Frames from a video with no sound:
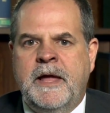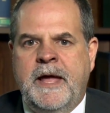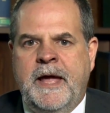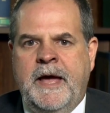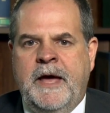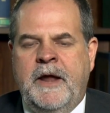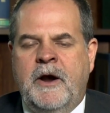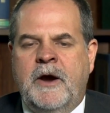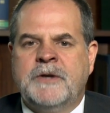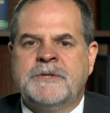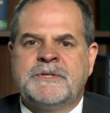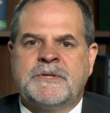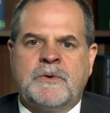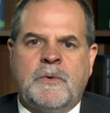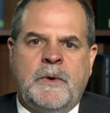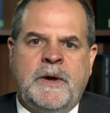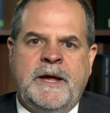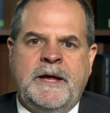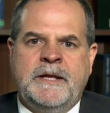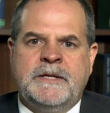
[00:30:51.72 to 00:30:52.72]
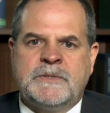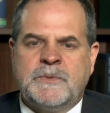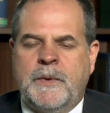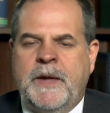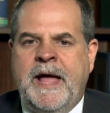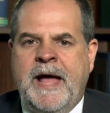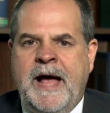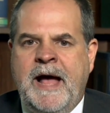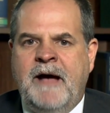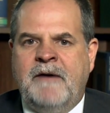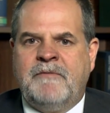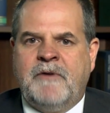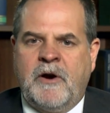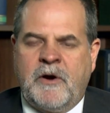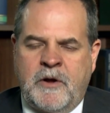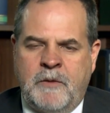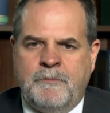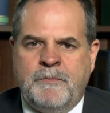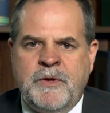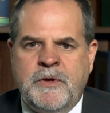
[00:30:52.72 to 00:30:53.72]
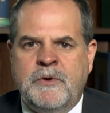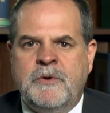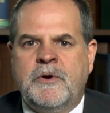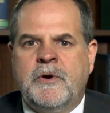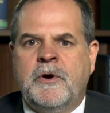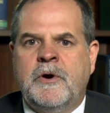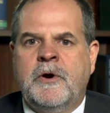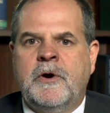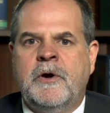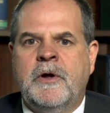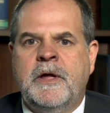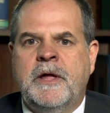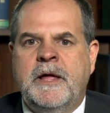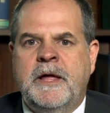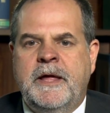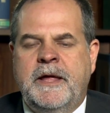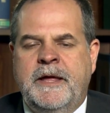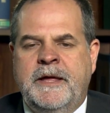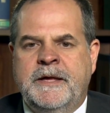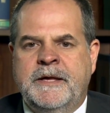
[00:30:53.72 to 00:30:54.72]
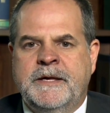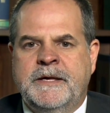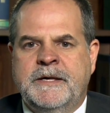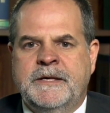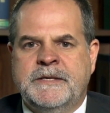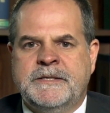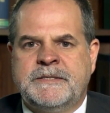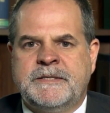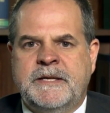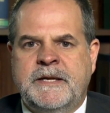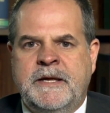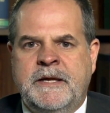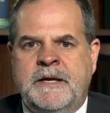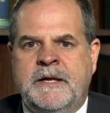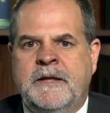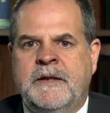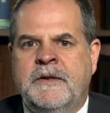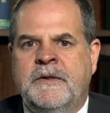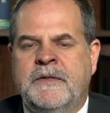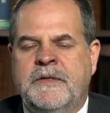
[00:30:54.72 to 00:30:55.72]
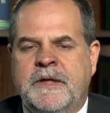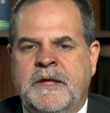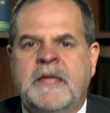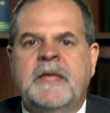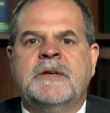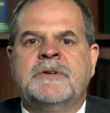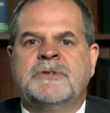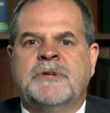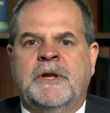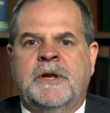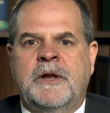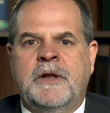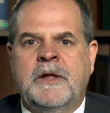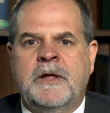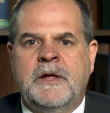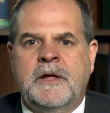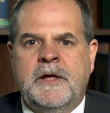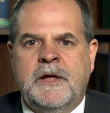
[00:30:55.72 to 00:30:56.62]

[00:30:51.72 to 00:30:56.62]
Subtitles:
and our screens, our computer is in the kitchen,